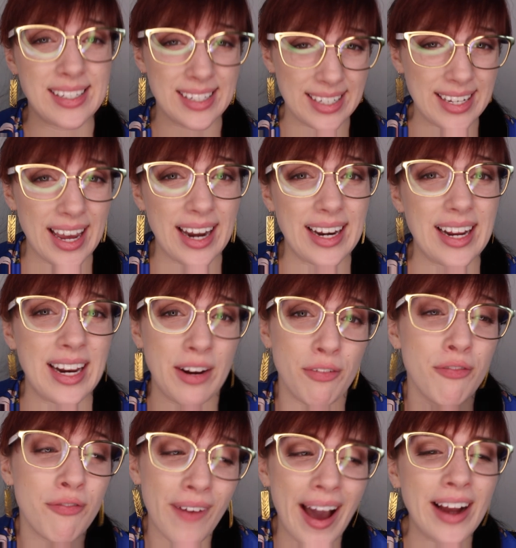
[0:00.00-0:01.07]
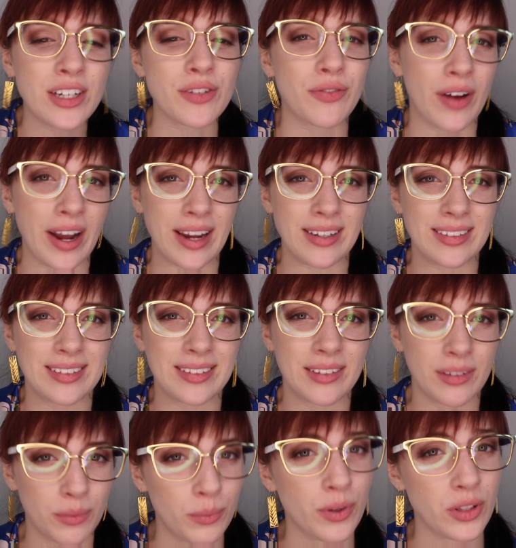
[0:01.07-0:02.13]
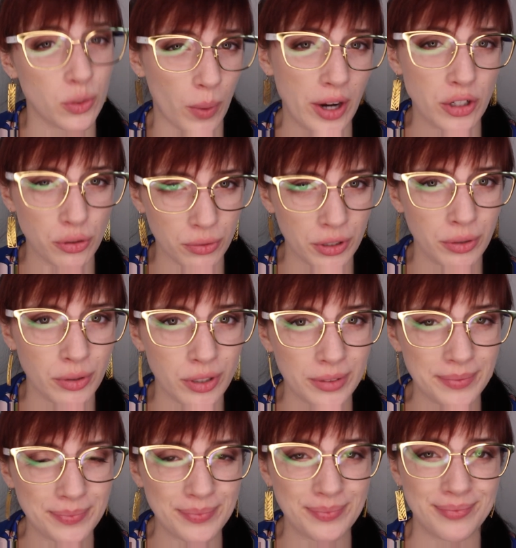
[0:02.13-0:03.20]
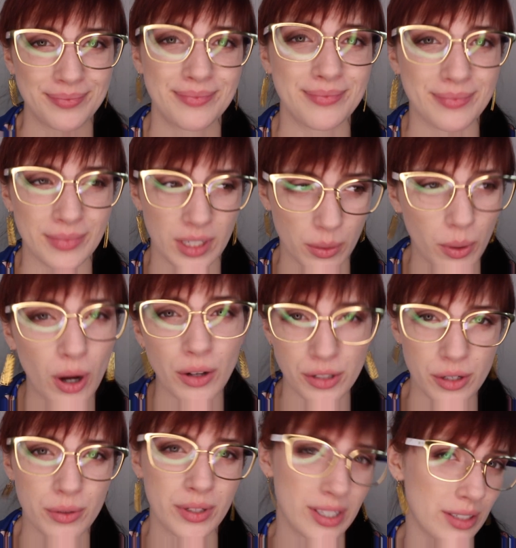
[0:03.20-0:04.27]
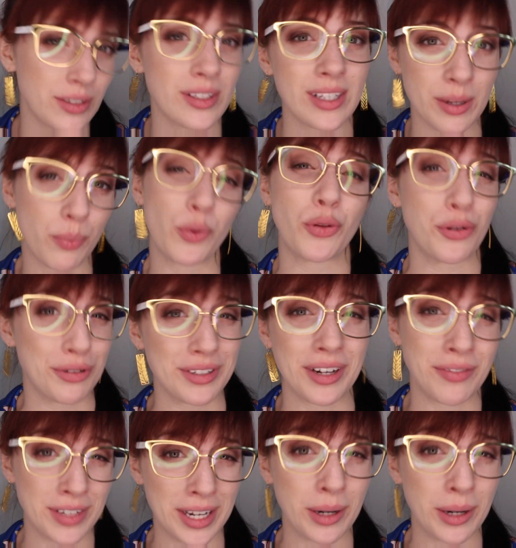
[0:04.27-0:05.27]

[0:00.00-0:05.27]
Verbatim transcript: is to get in a fact fight with Dwight Schrute. You also still sleep with your stuffed